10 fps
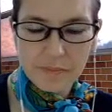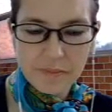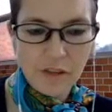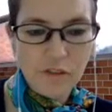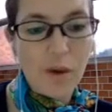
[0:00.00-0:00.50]

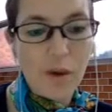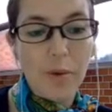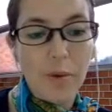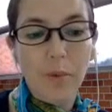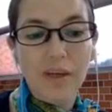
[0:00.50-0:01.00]
So
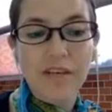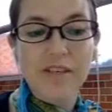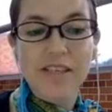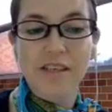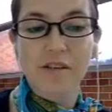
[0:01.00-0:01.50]
we even
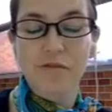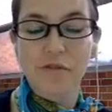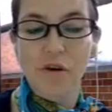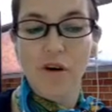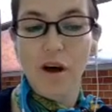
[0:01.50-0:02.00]
did it
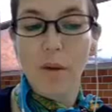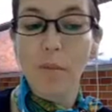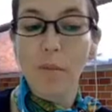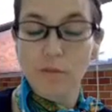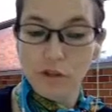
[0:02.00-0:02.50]
for
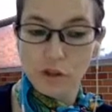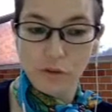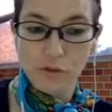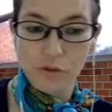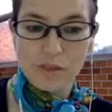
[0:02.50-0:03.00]
multiple
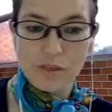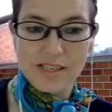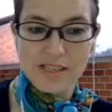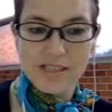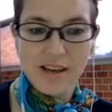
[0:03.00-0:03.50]
choice quizzes,